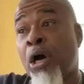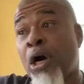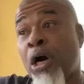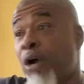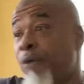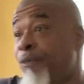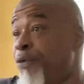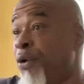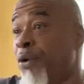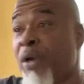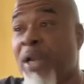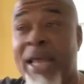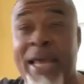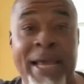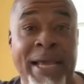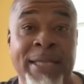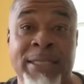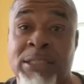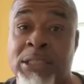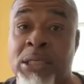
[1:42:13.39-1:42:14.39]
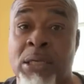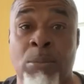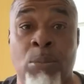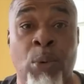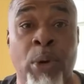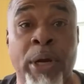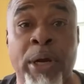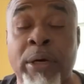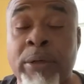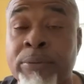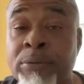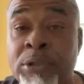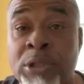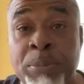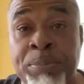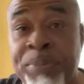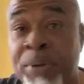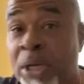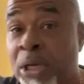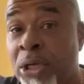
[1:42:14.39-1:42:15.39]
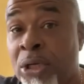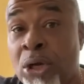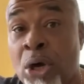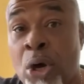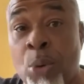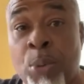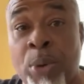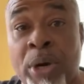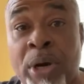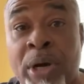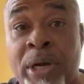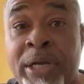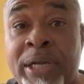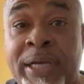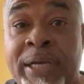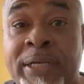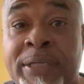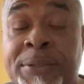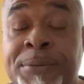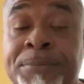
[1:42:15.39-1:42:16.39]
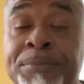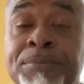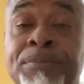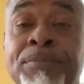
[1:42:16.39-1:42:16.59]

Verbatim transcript: of your land somewhere, depending on where it is.